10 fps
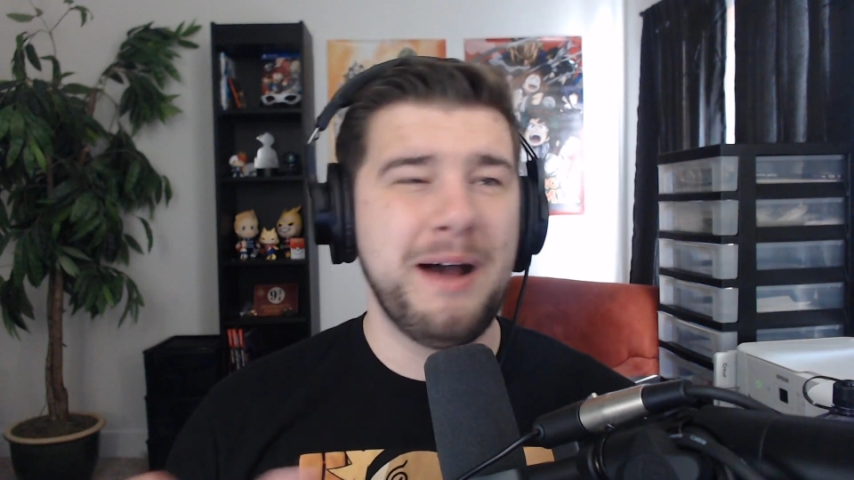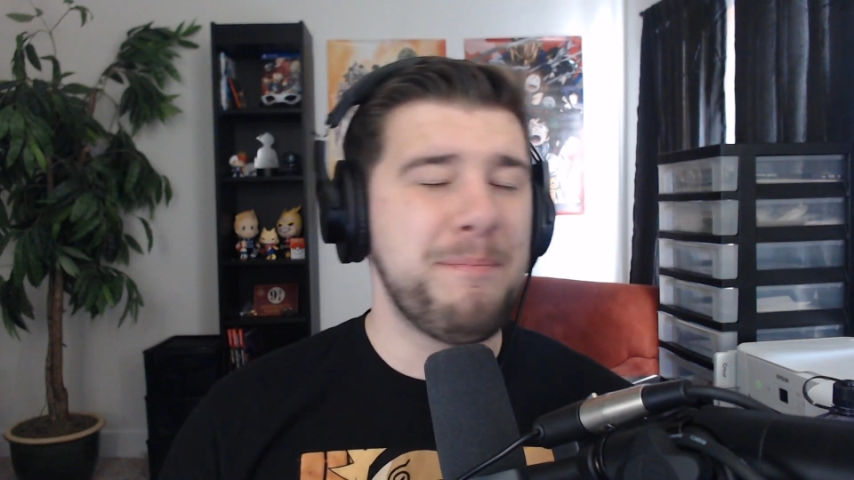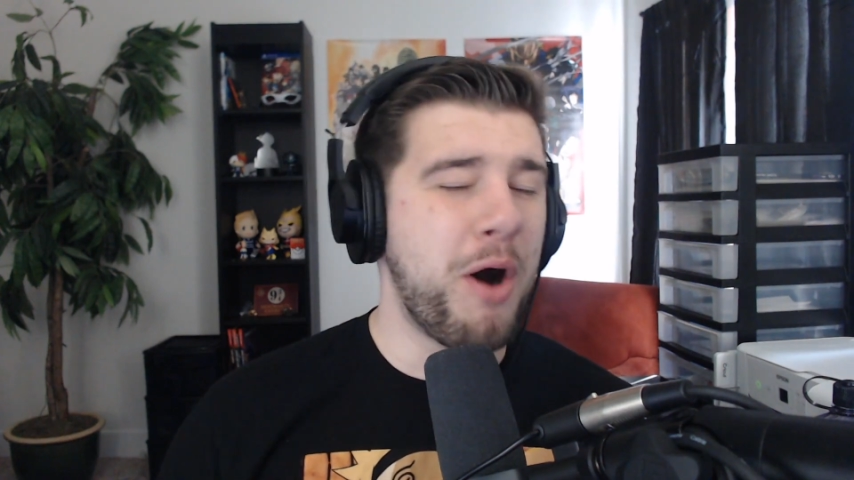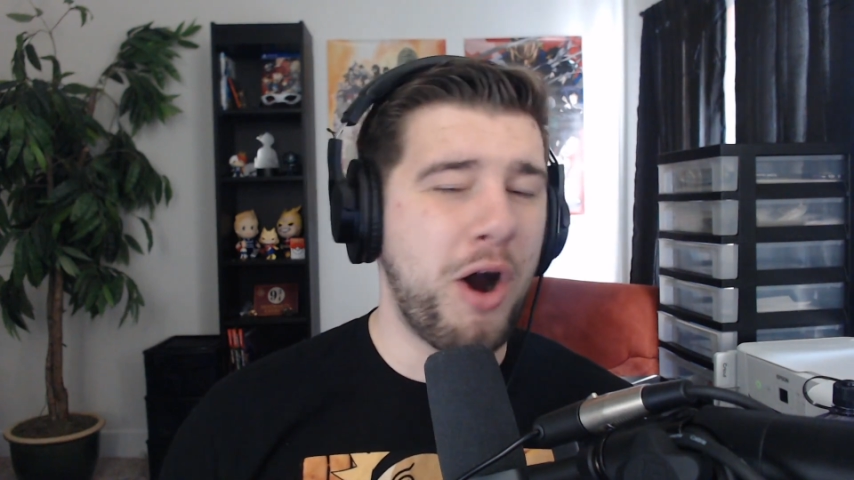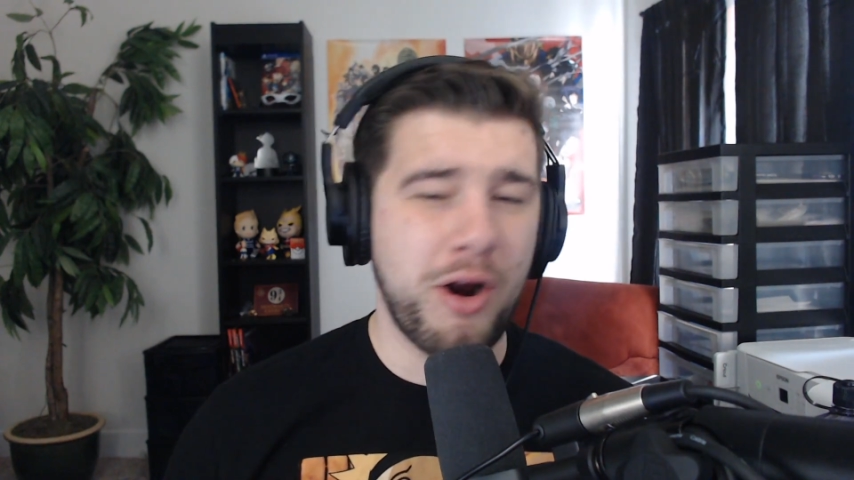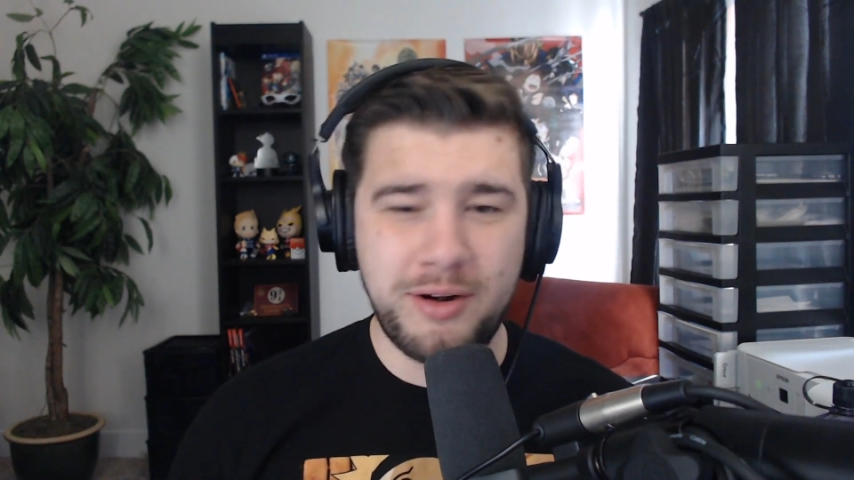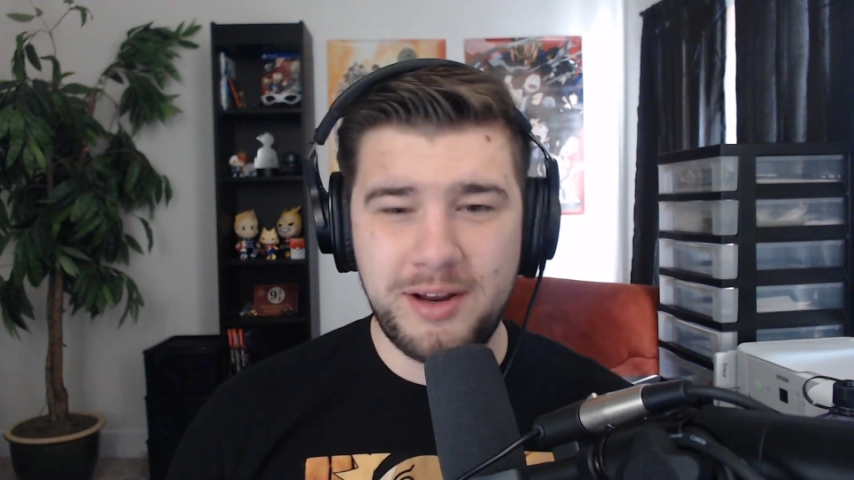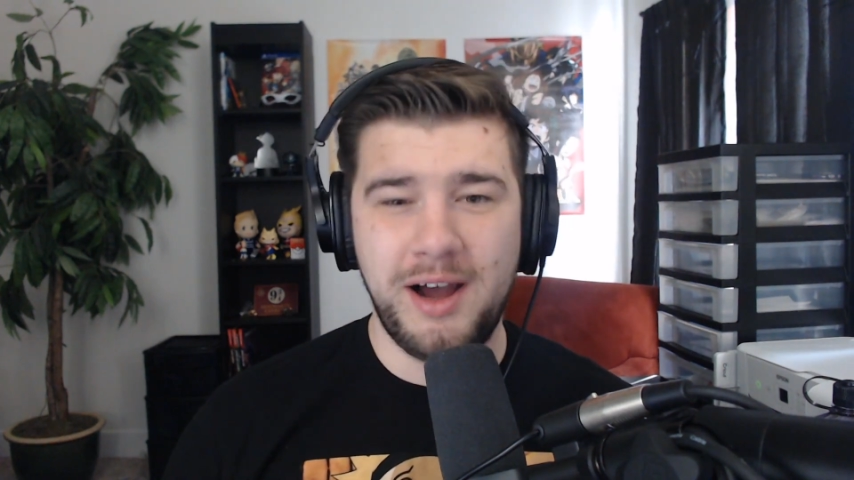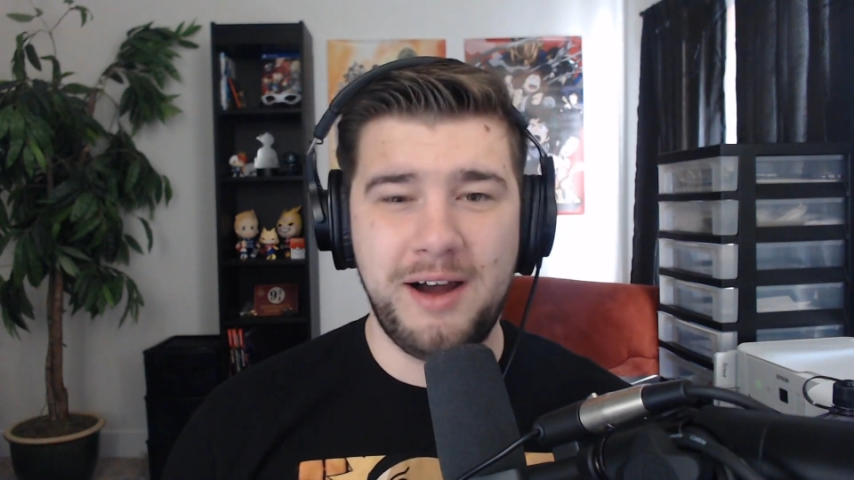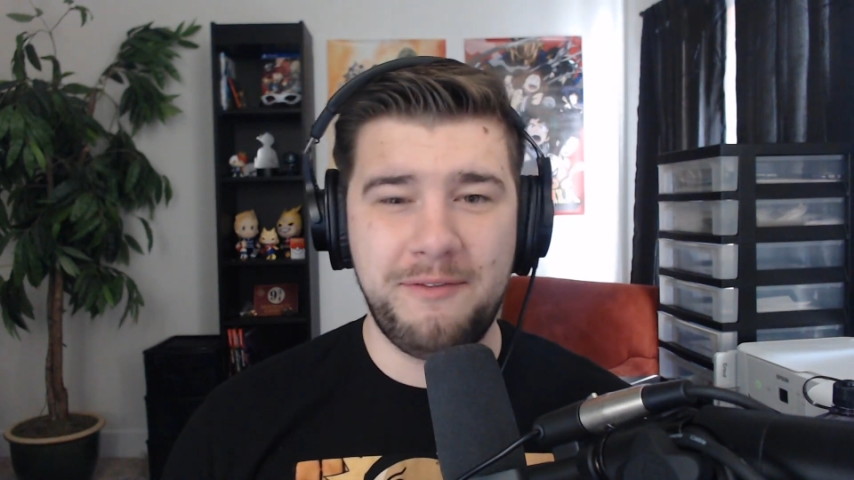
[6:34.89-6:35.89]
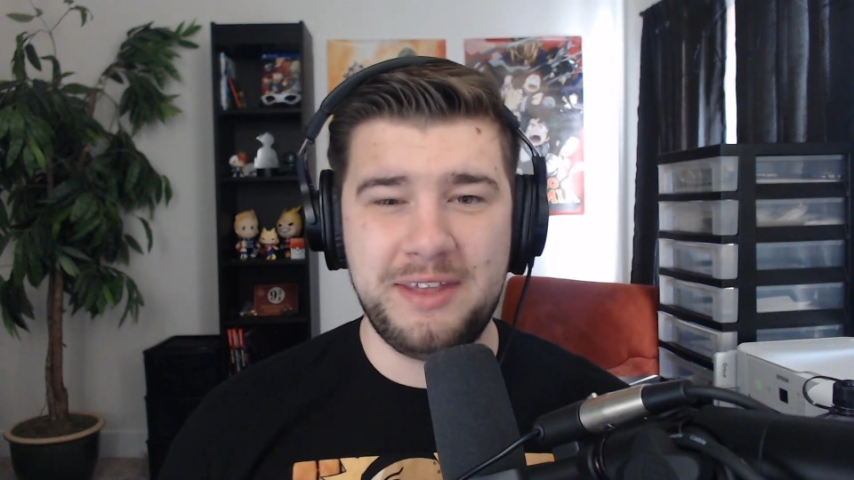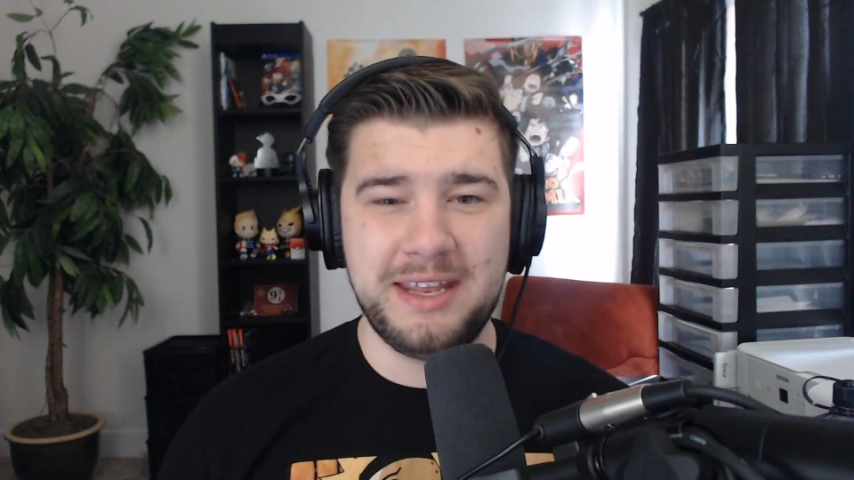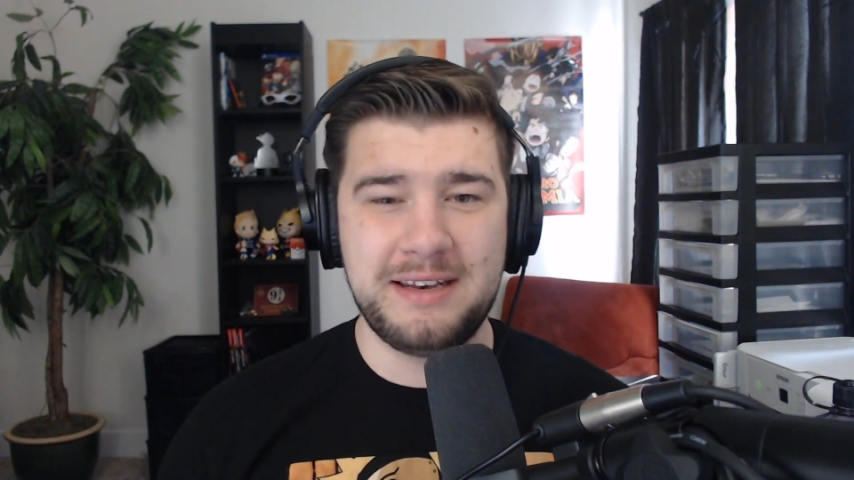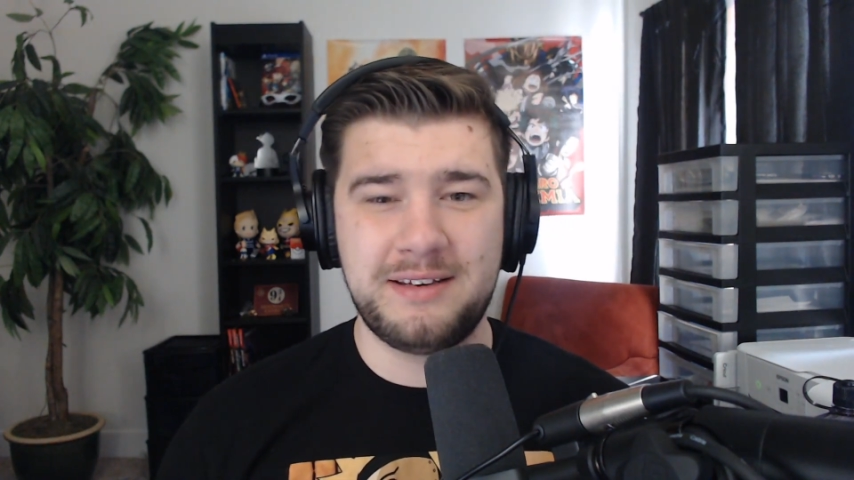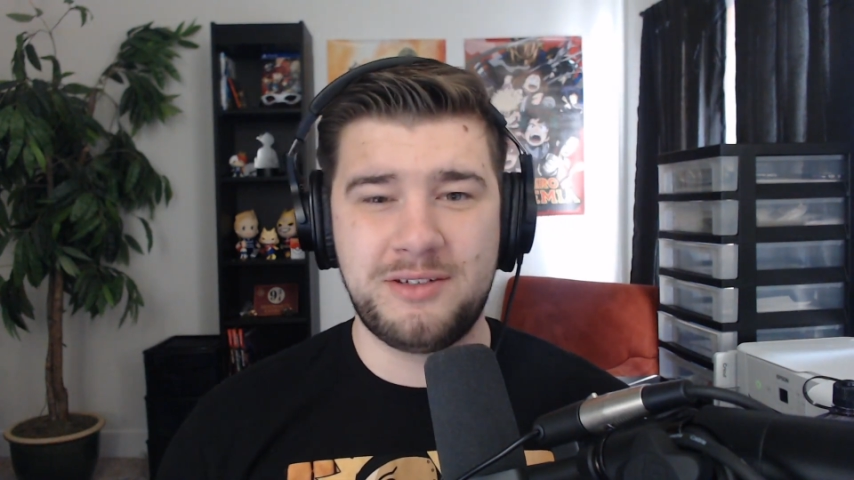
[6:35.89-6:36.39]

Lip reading: part of the